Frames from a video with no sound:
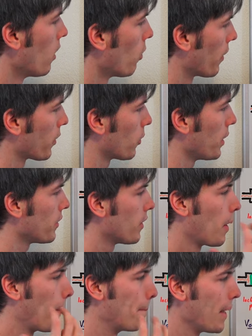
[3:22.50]
Well,
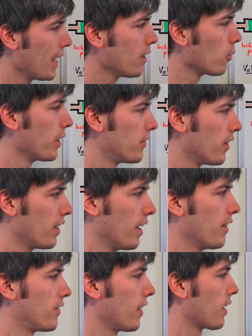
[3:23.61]
the main reason
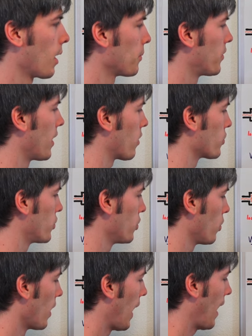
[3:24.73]
is it comes down
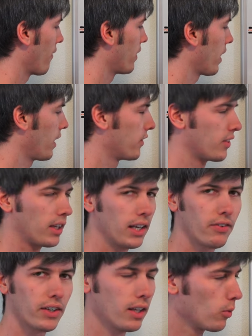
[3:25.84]
to having a
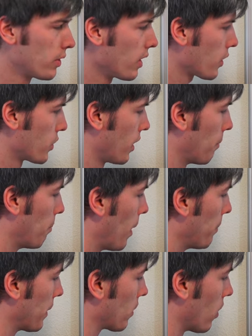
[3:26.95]
significant reduction in
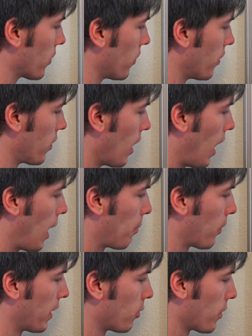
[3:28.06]
pumping losses
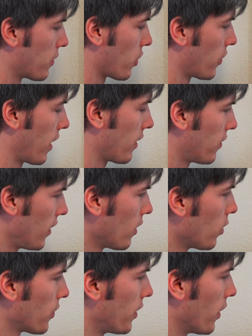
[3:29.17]
operating with just that
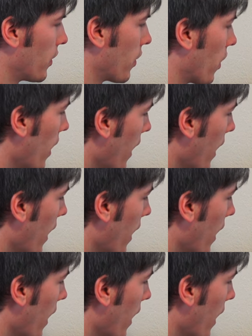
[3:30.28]
single cylinder.